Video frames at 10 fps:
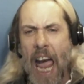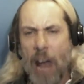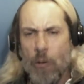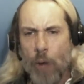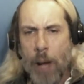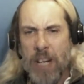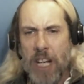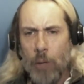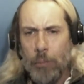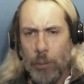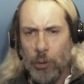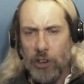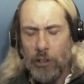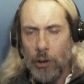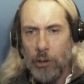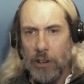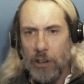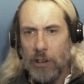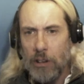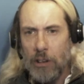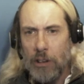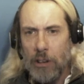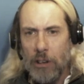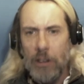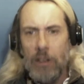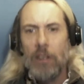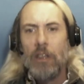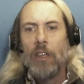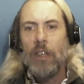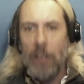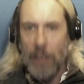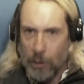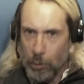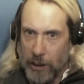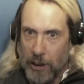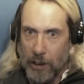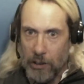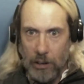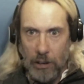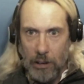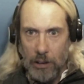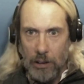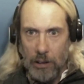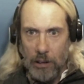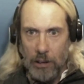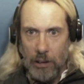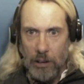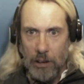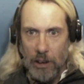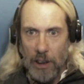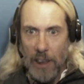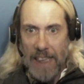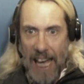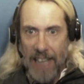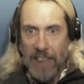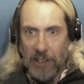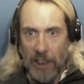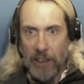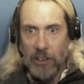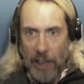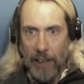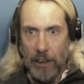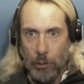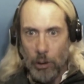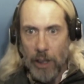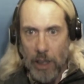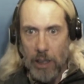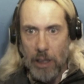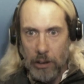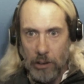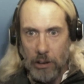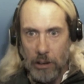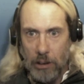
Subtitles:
and ram it down people's throat. That's what he does. That is exactly what he does.